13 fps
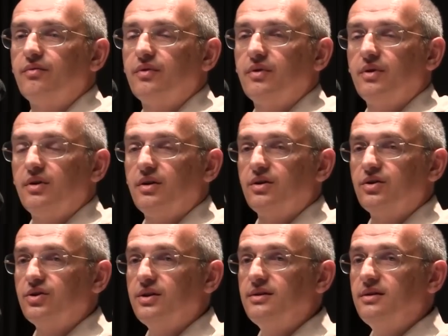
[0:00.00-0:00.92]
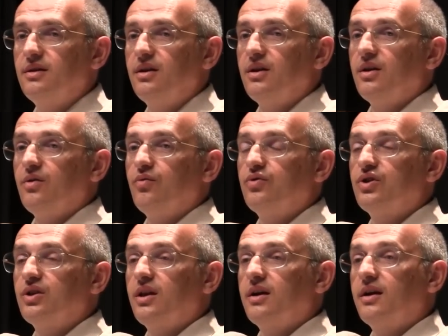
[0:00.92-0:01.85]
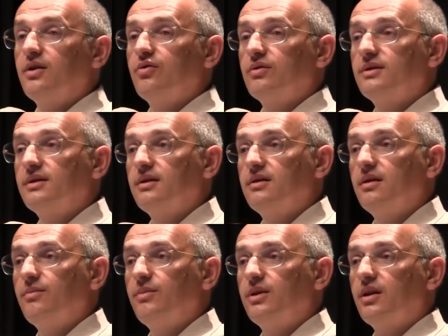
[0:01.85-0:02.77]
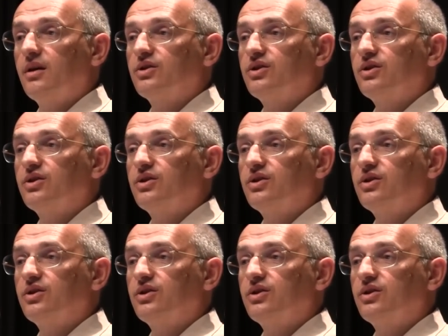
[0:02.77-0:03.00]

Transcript: Similarly, he dies and then he is born again.